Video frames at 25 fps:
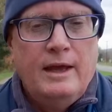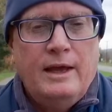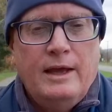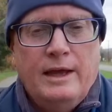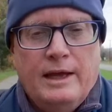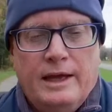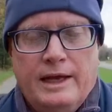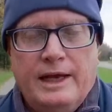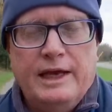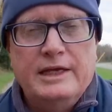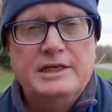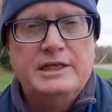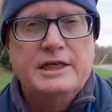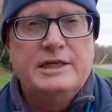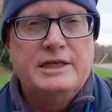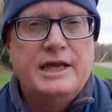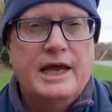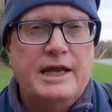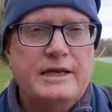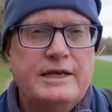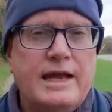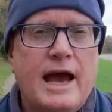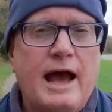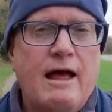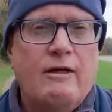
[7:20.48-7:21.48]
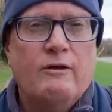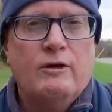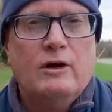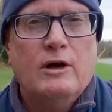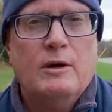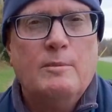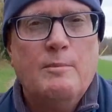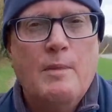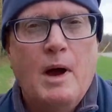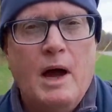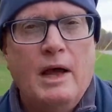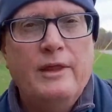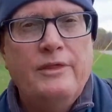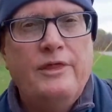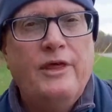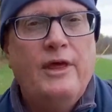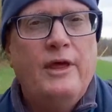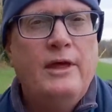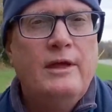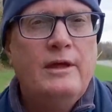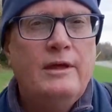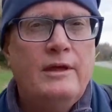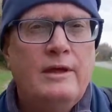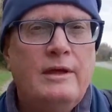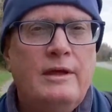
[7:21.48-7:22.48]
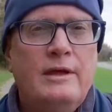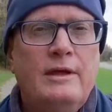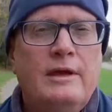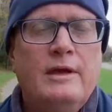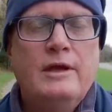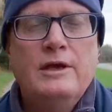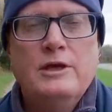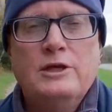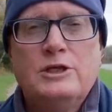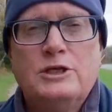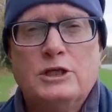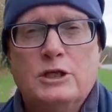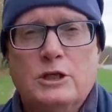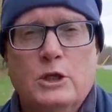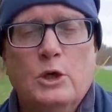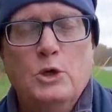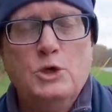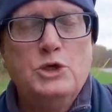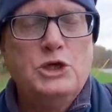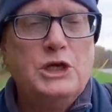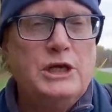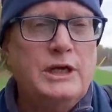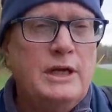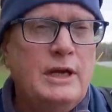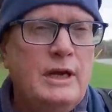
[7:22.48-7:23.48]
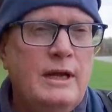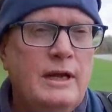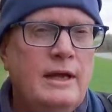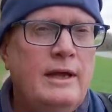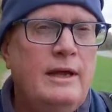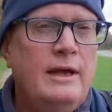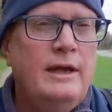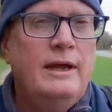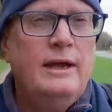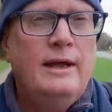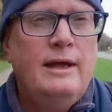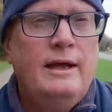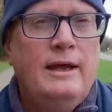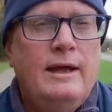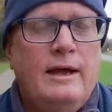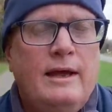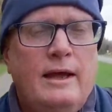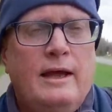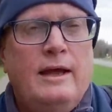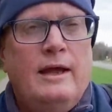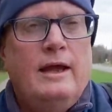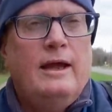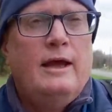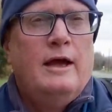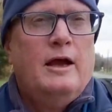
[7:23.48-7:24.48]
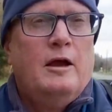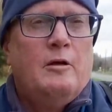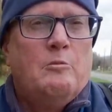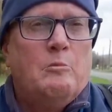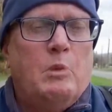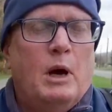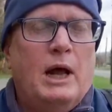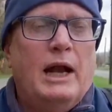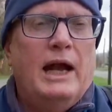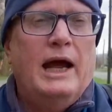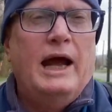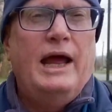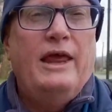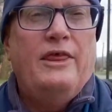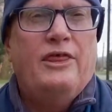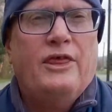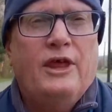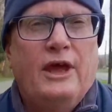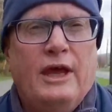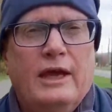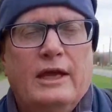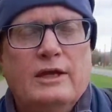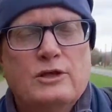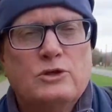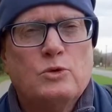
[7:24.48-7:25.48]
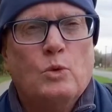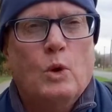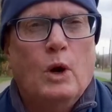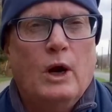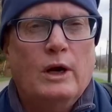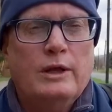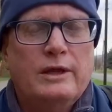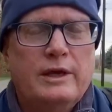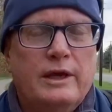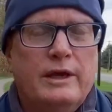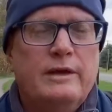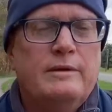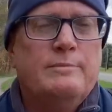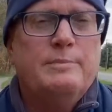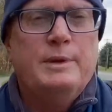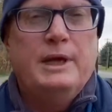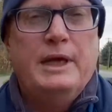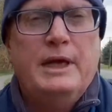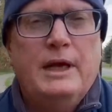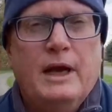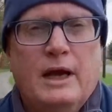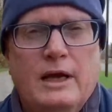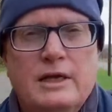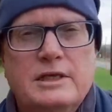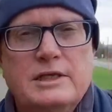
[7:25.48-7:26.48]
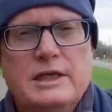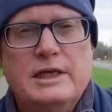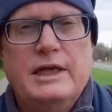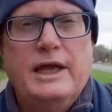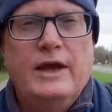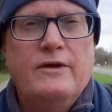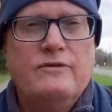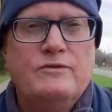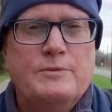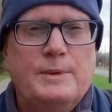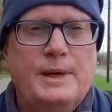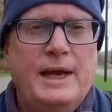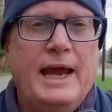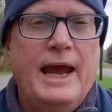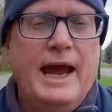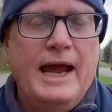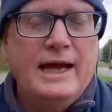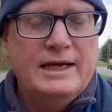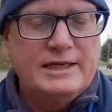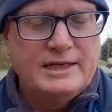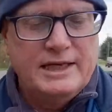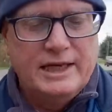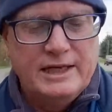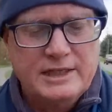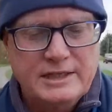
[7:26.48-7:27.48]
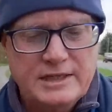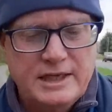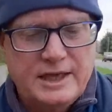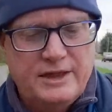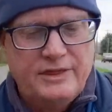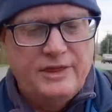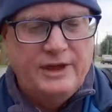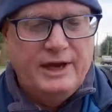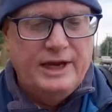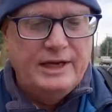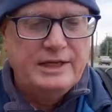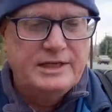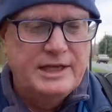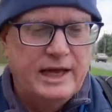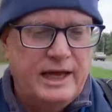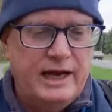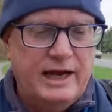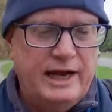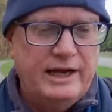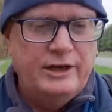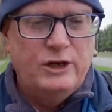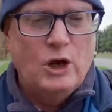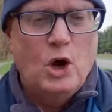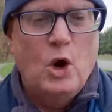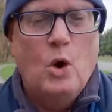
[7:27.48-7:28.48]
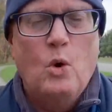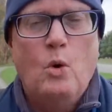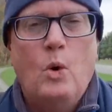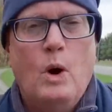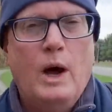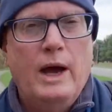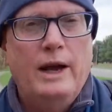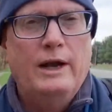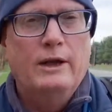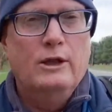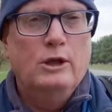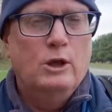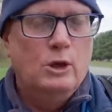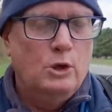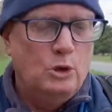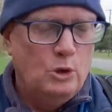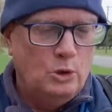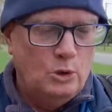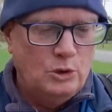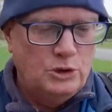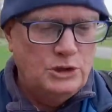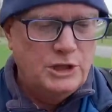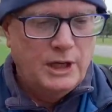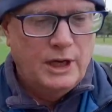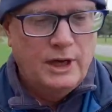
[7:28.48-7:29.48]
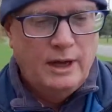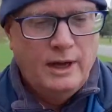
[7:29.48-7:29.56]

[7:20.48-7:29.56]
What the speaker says: It is a $10 a month solution, but I think it's worth it because it gives me access to things that I don't want to lose.